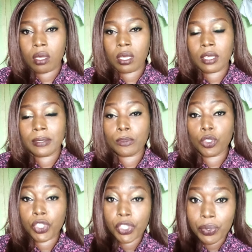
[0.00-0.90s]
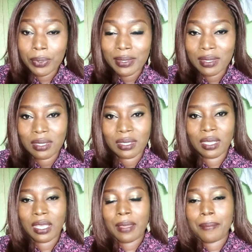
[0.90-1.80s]
um shoes
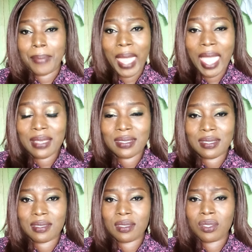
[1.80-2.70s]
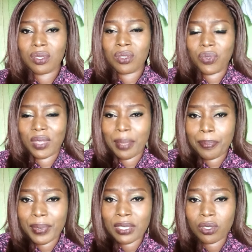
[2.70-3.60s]
bags you can
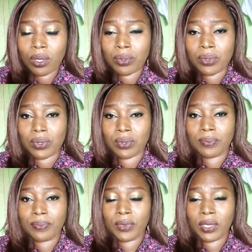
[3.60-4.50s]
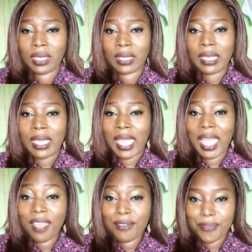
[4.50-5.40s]
print all those okay i
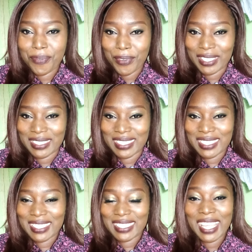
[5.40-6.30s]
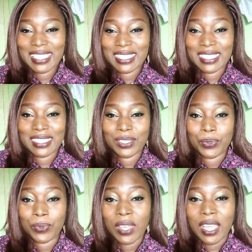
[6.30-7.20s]
have a friend that is
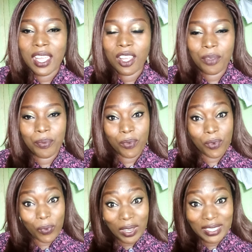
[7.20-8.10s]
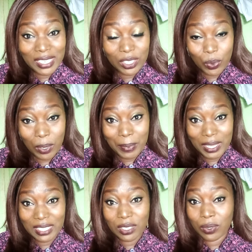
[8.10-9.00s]
into um one network
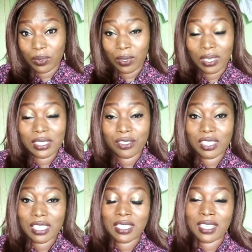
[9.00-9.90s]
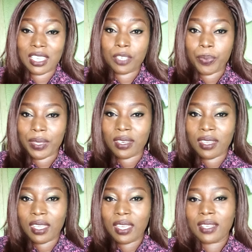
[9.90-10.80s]
marketing call it recharge and get paid
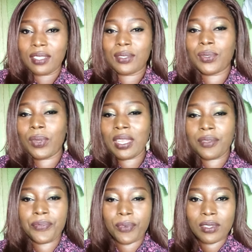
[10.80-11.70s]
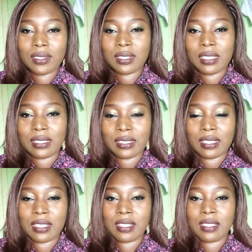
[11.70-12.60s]
so at the front is
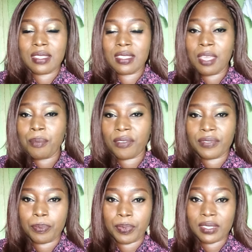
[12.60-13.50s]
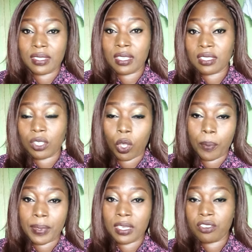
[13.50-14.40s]
the name of the business the
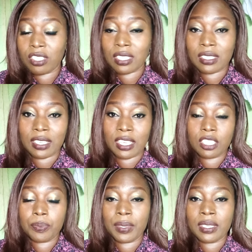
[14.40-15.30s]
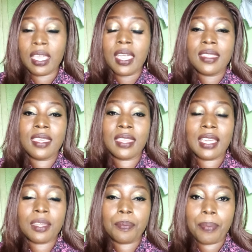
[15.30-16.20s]
company recharge and get paid then
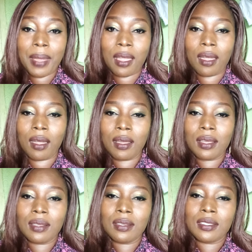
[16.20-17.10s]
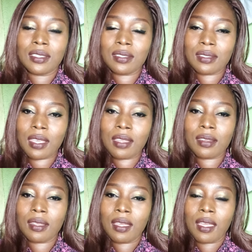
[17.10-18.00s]
at the back she said
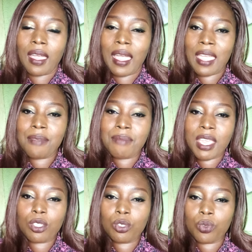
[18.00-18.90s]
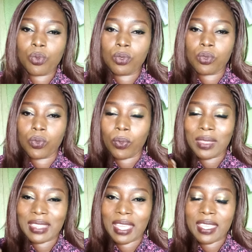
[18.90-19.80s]
i make 2 to
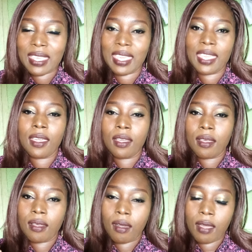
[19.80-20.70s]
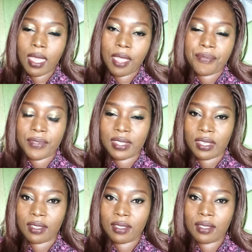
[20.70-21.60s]
10k every day